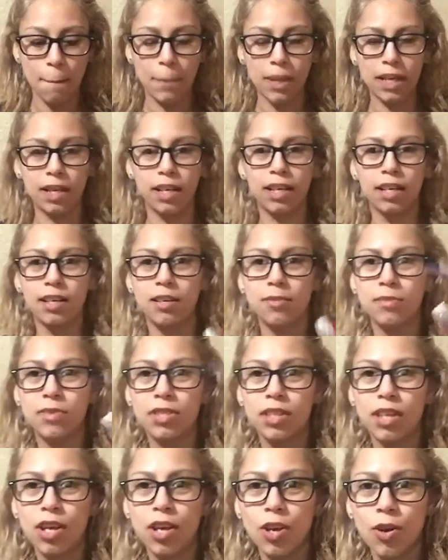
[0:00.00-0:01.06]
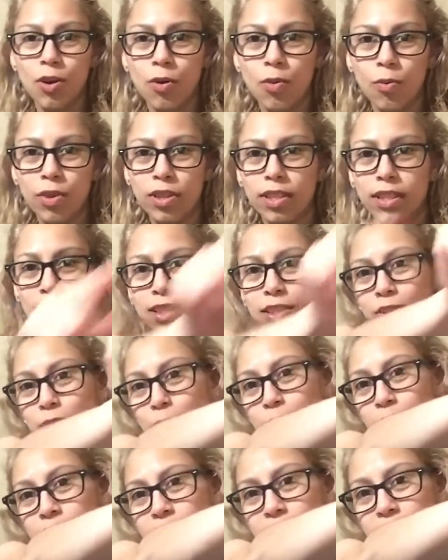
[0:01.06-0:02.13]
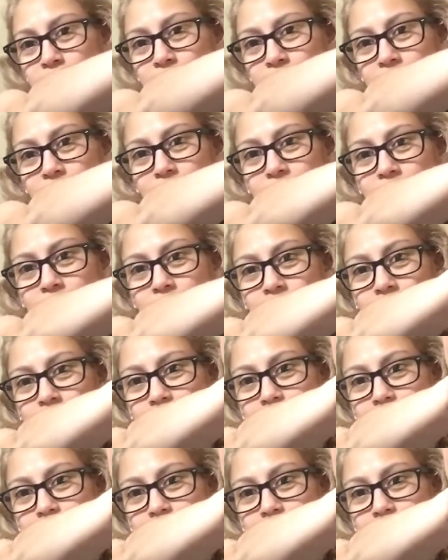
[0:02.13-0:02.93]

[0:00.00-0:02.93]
but it comes with the little pushy thing.